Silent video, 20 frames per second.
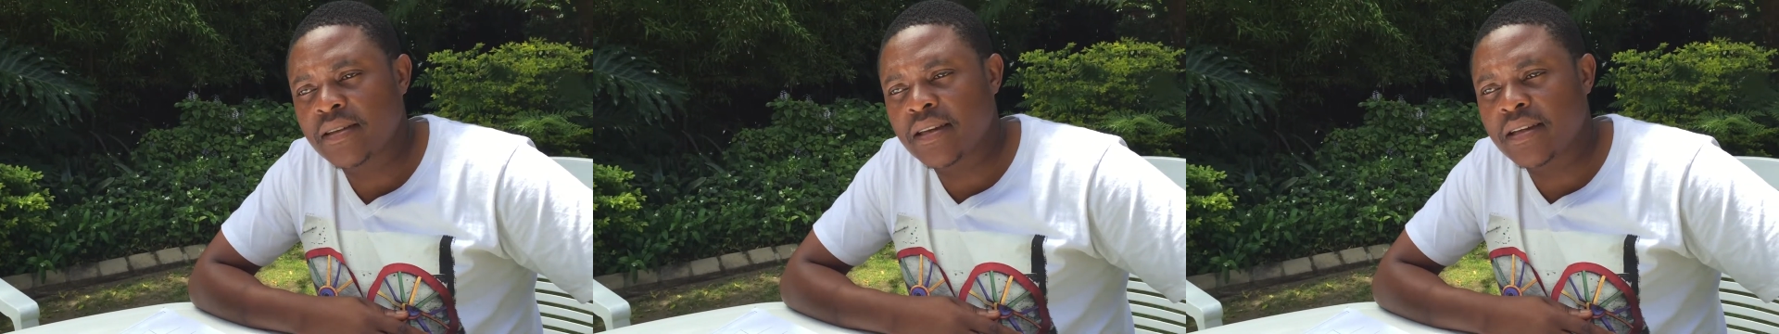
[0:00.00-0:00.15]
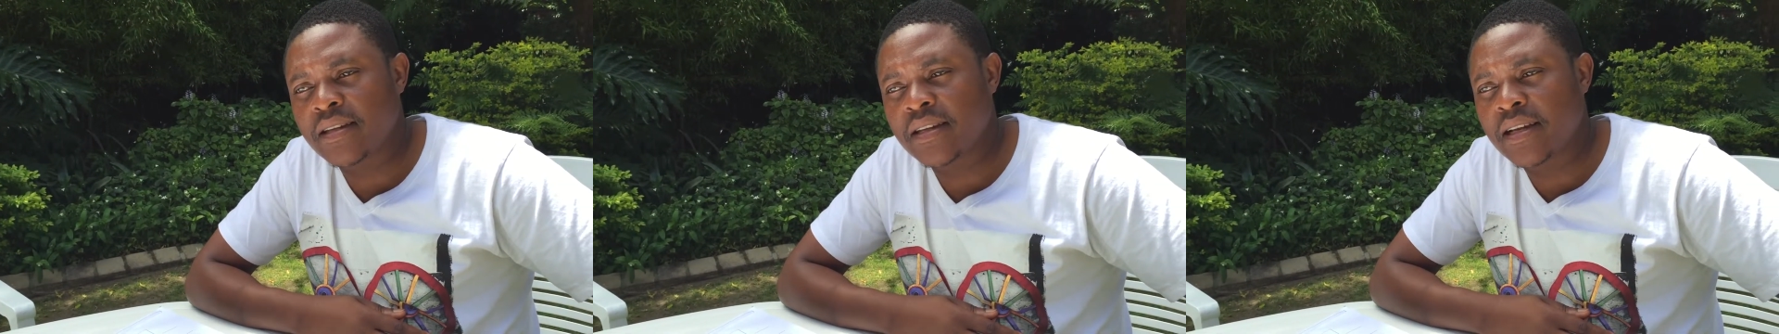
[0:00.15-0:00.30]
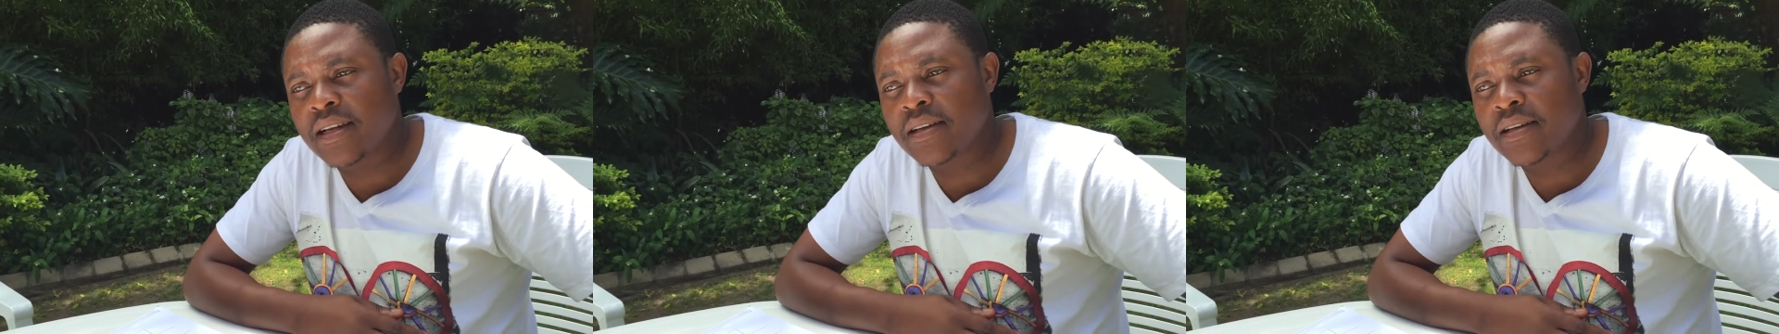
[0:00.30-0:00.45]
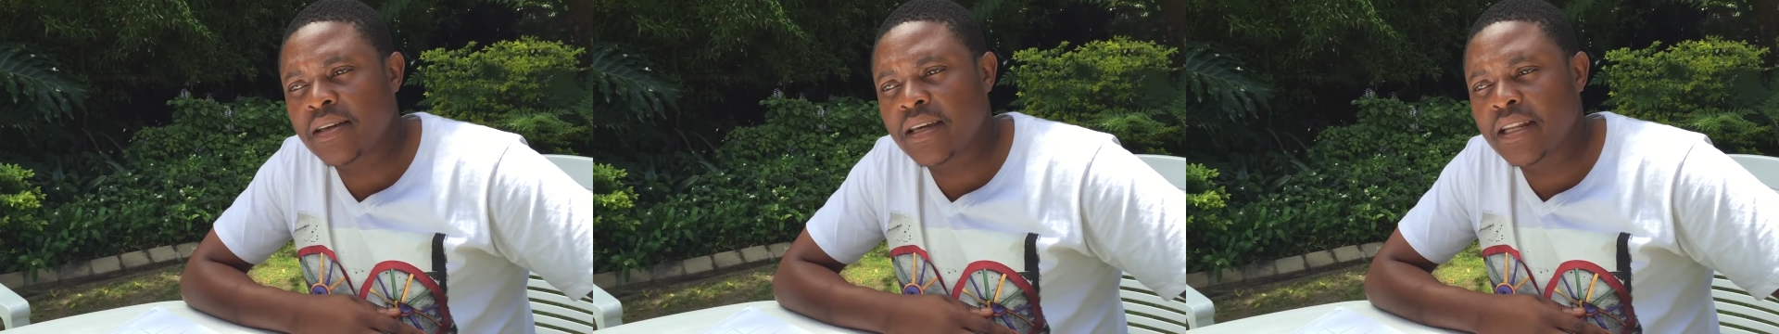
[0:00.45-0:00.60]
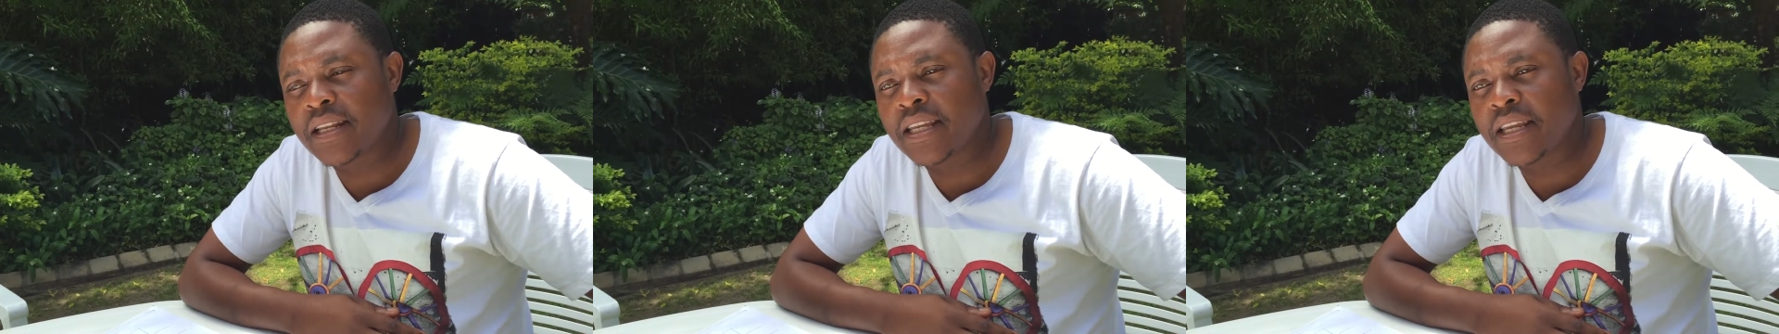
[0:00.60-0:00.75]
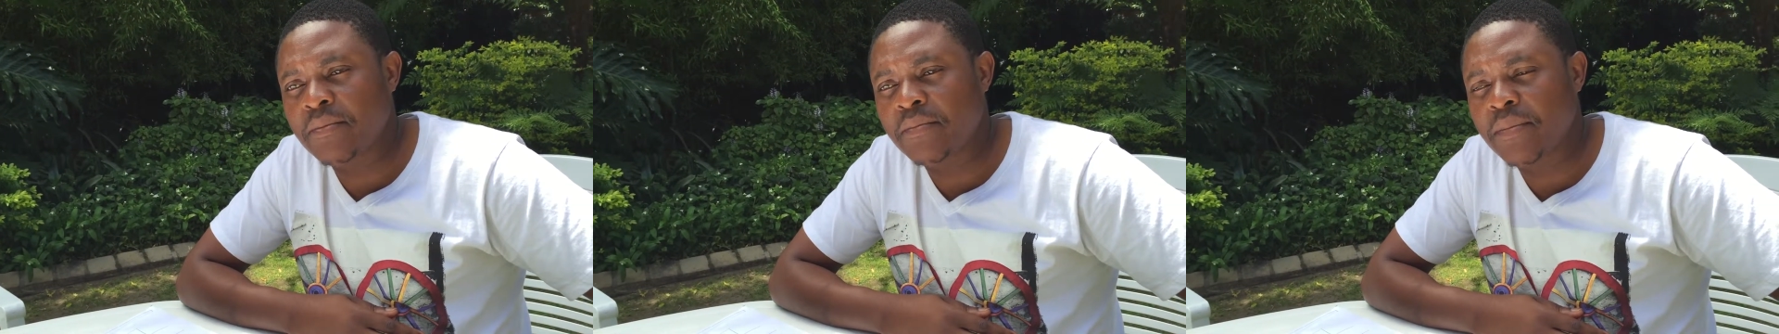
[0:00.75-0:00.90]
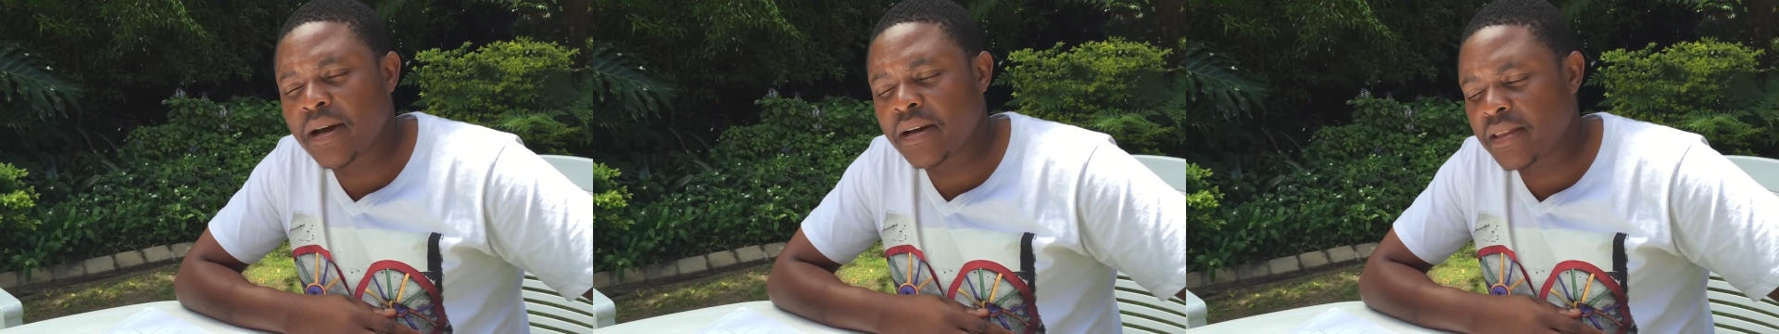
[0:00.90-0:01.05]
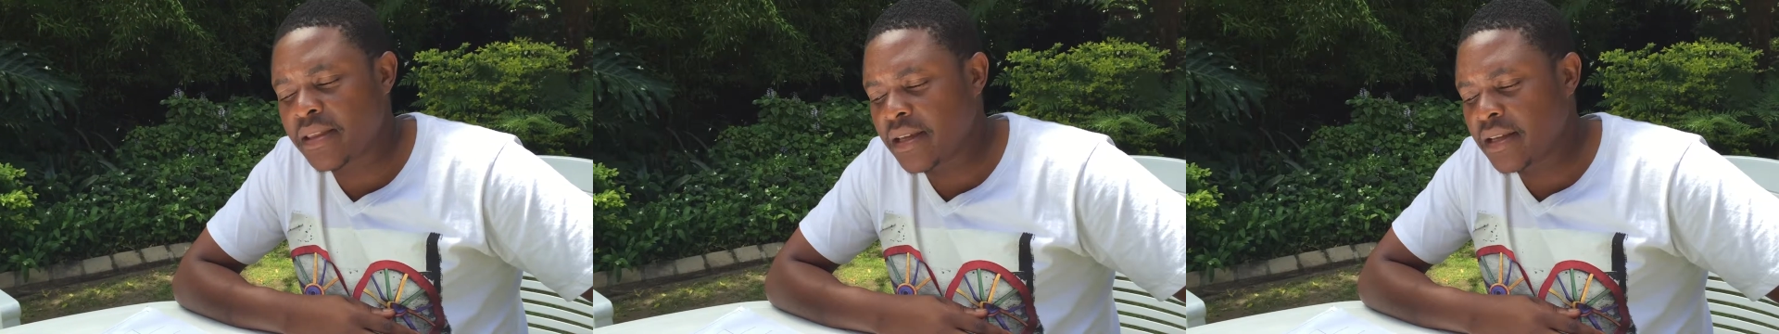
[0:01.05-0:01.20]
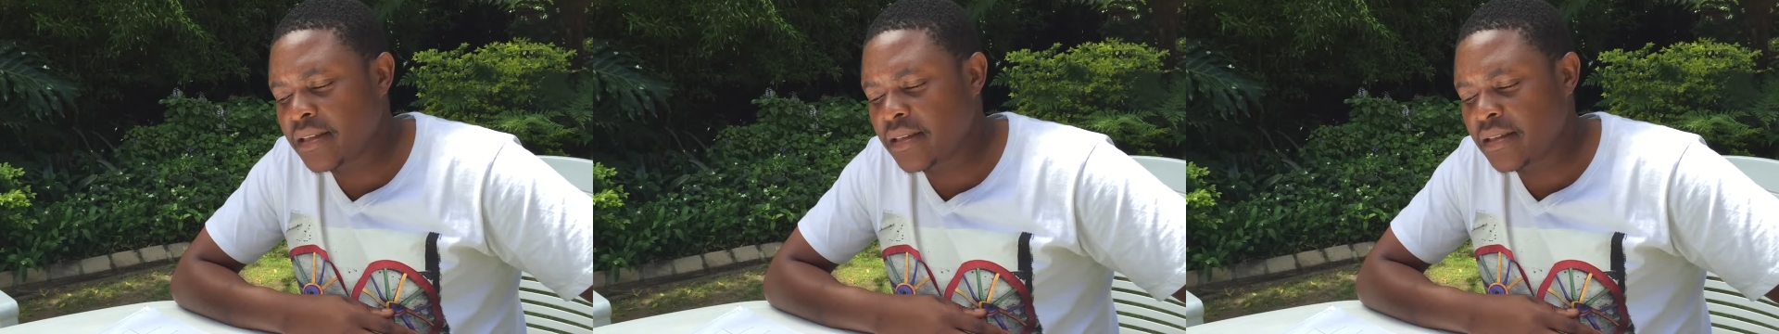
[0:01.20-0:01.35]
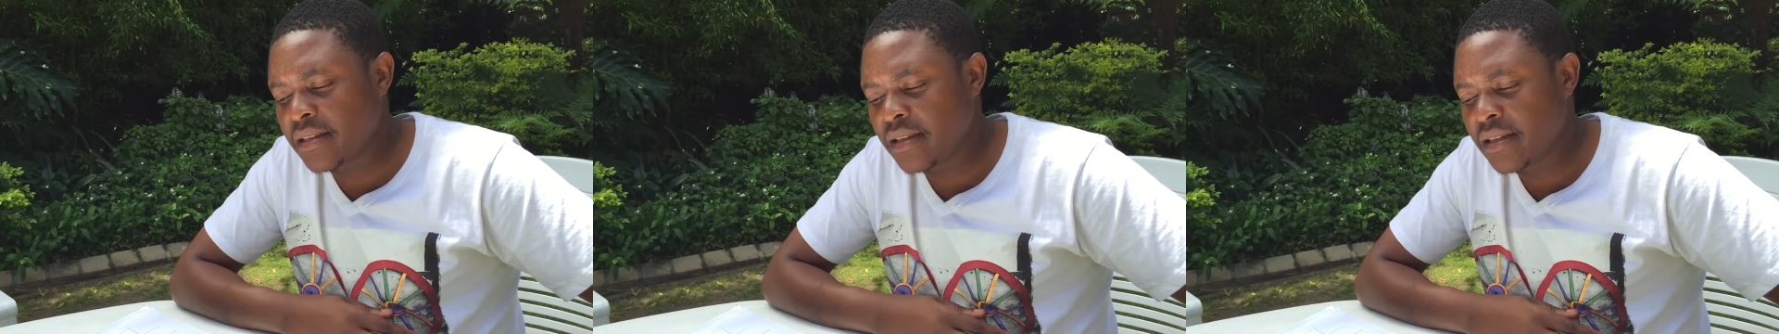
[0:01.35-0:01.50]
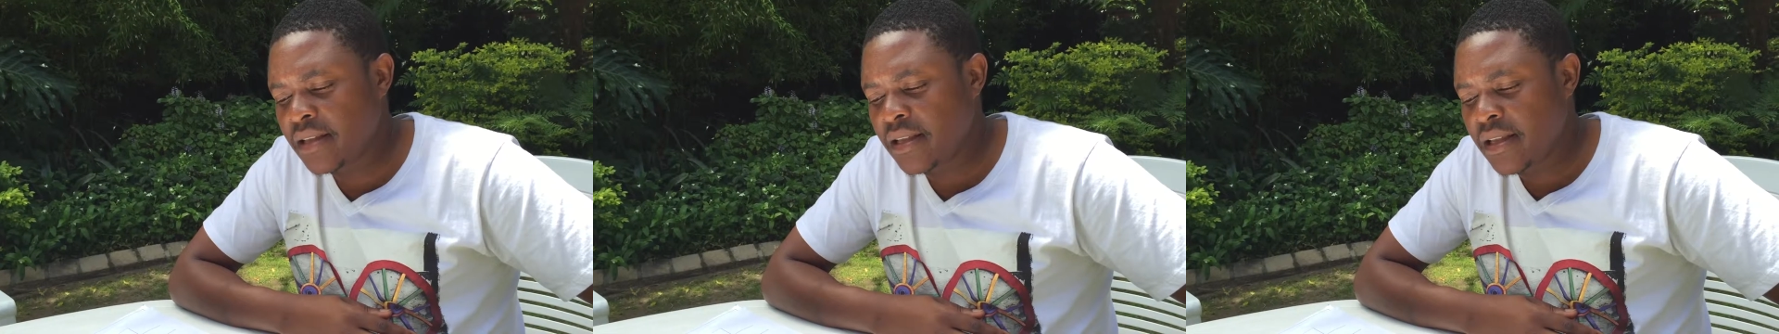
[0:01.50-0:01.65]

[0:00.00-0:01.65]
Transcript: can impact that,